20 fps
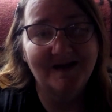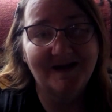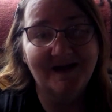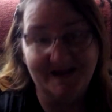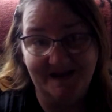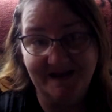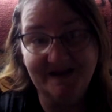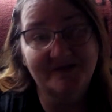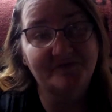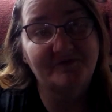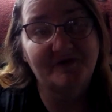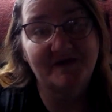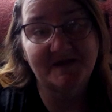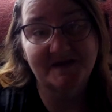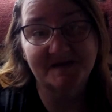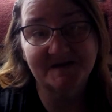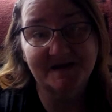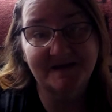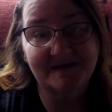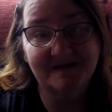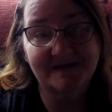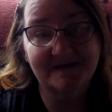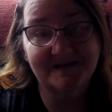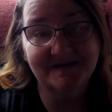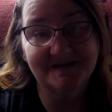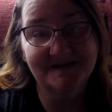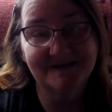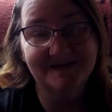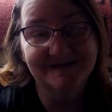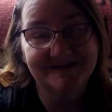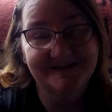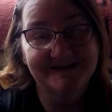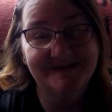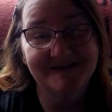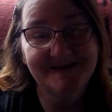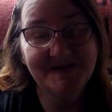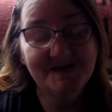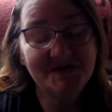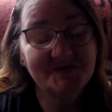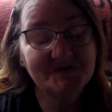I have a headache,
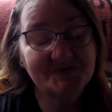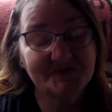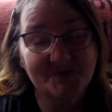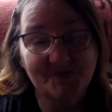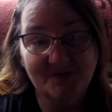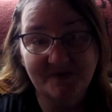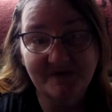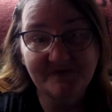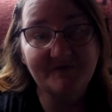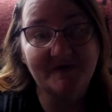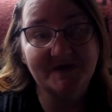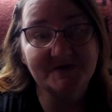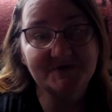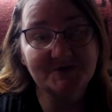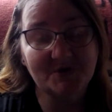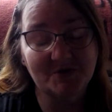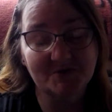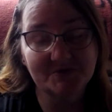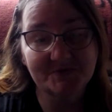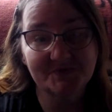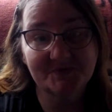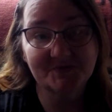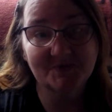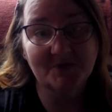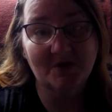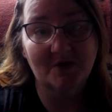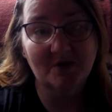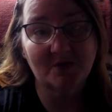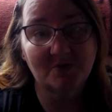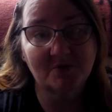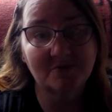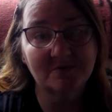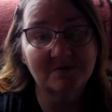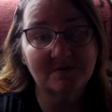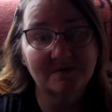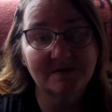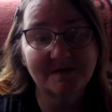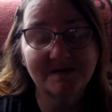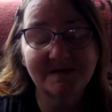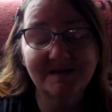so if I talk slow,
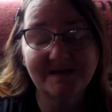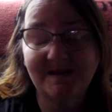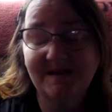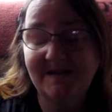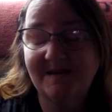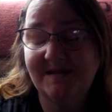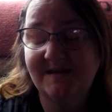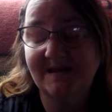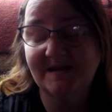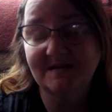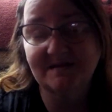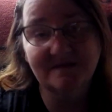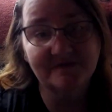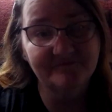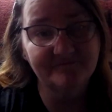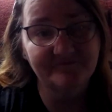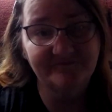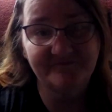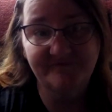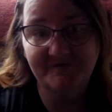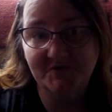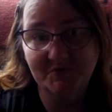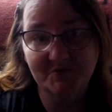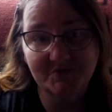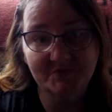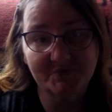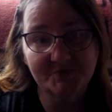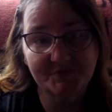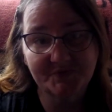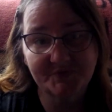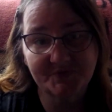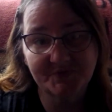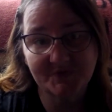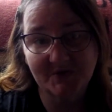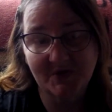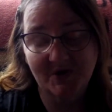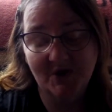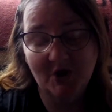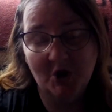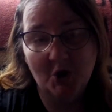get confused,
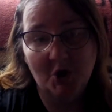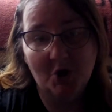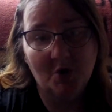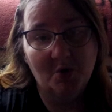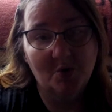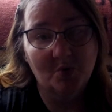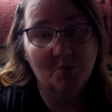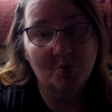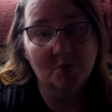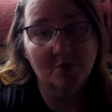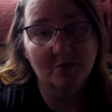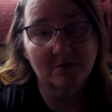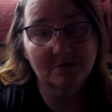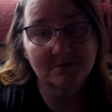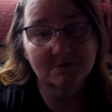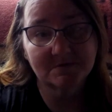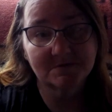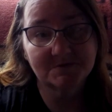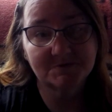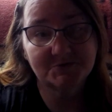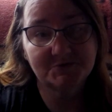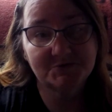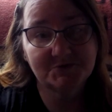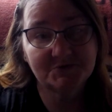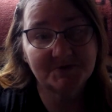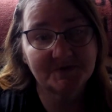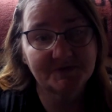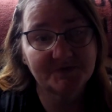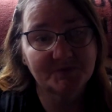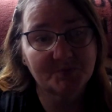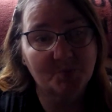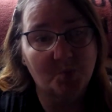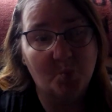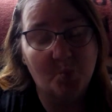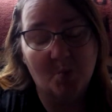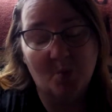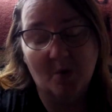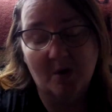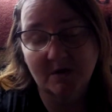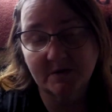or just
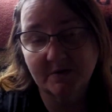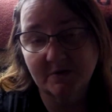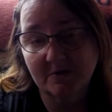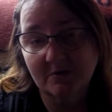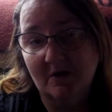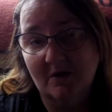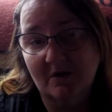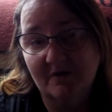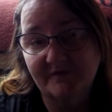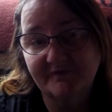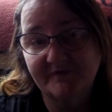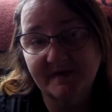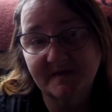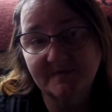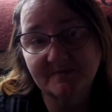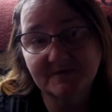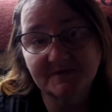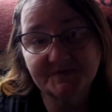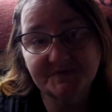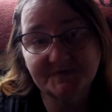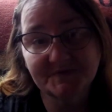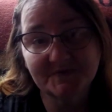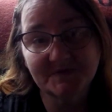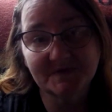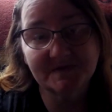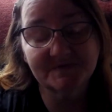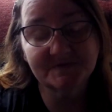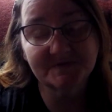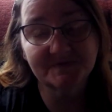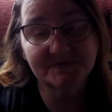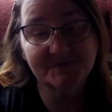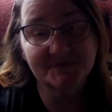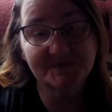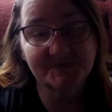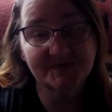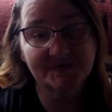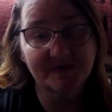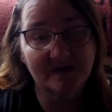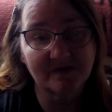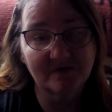wander off aimlessly and
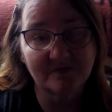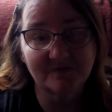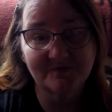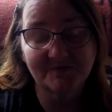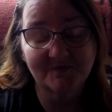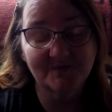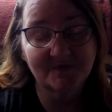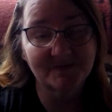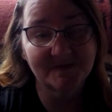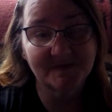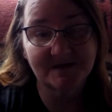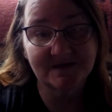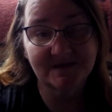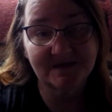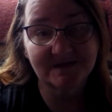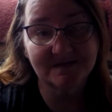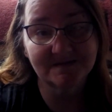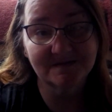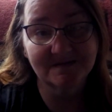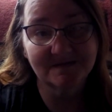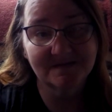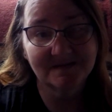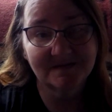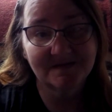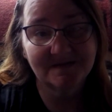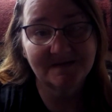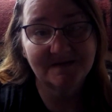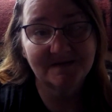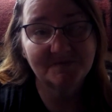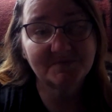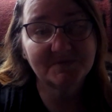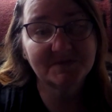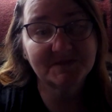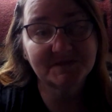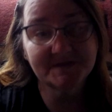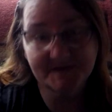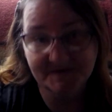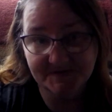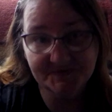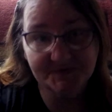stare for a minute,
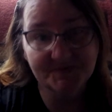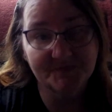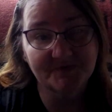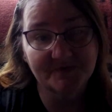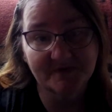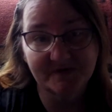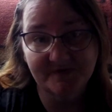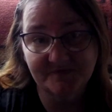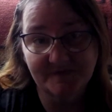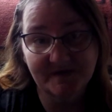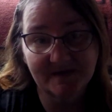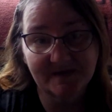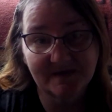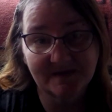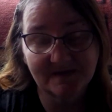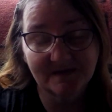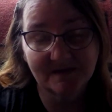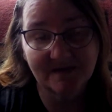please forgive me.